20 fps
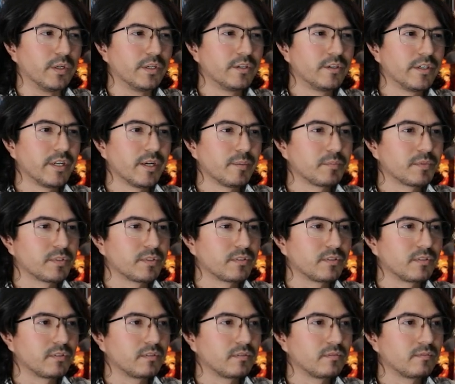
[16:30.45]

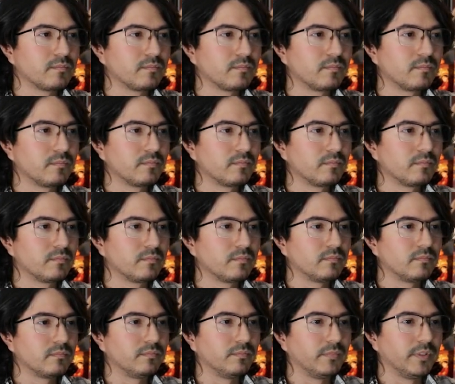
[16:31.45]
Underdepths.
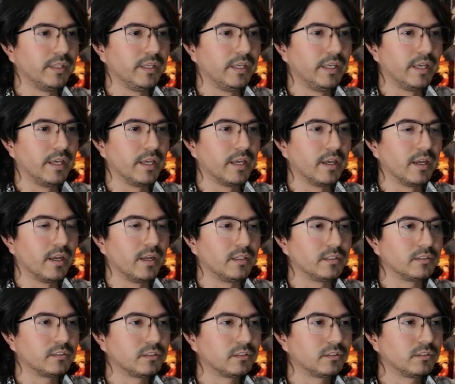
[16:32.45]

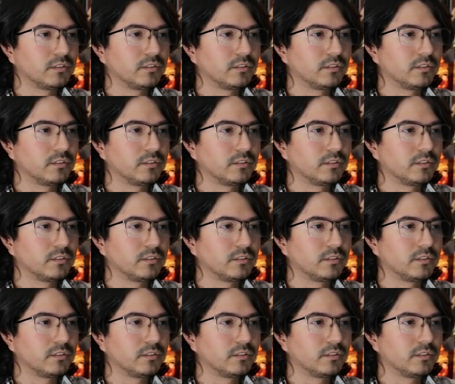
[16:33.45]
Yes.